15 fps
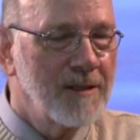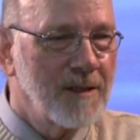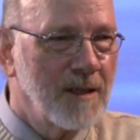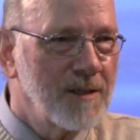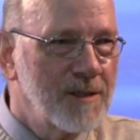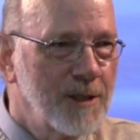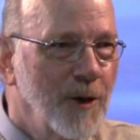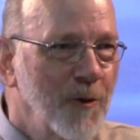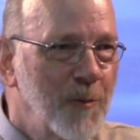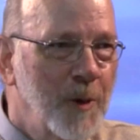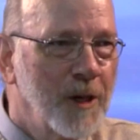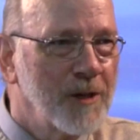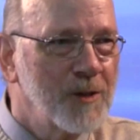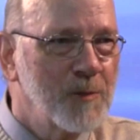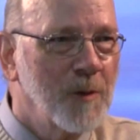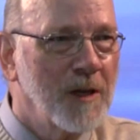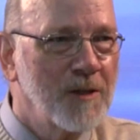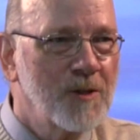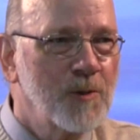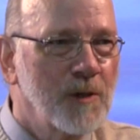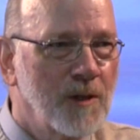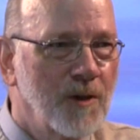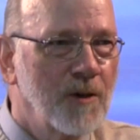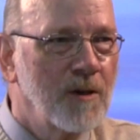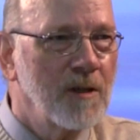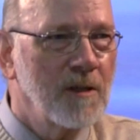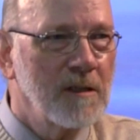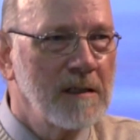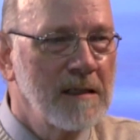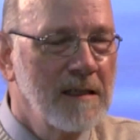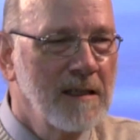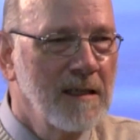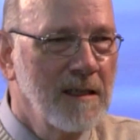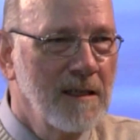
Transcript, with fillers: a, a self paced mastery learning